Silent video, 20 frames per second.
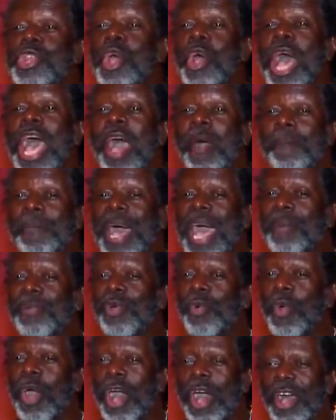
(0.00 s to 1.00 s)
know how
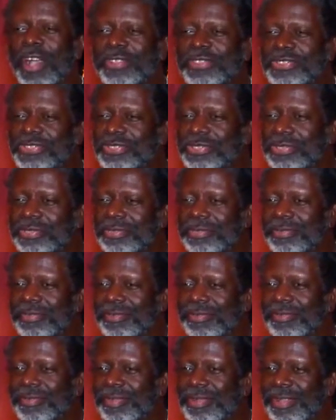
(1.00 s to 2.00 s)
Baba walks?
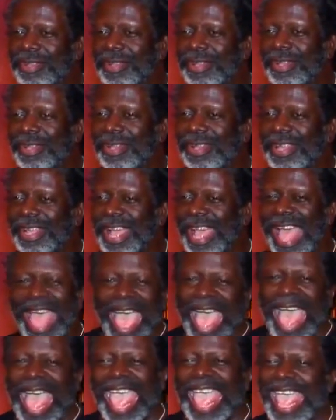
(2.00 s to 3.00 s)

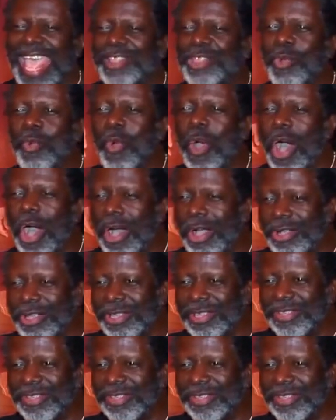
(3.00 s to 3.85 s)
I had to walk.